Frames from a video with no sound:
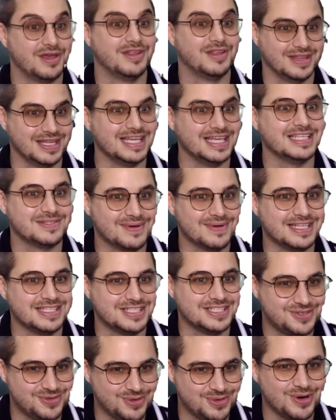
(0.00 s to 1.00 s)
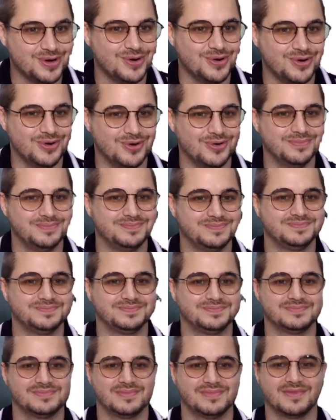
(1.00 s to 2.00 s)
This one's true.
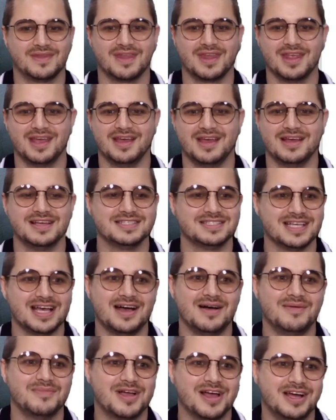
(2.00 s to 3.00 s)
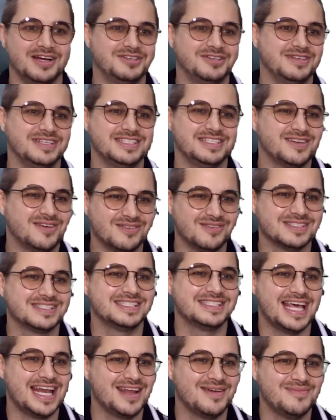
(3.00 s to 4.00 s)
Some countries don't
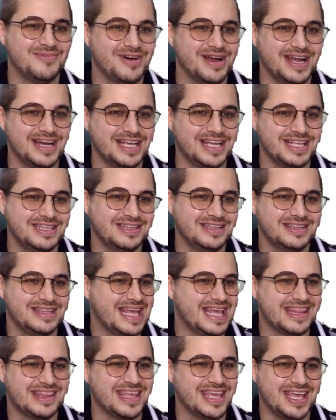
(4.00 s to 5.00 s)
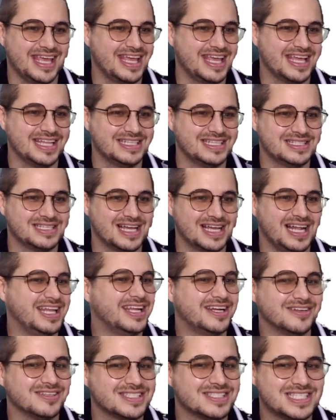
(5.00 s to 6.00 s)
celebrate it, they think it's a
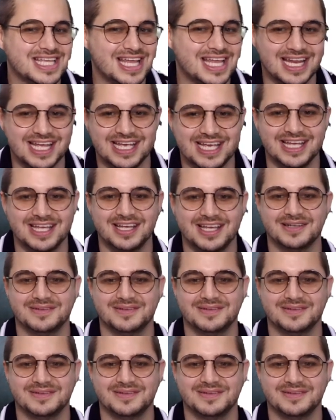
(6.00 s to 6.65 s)
little silly.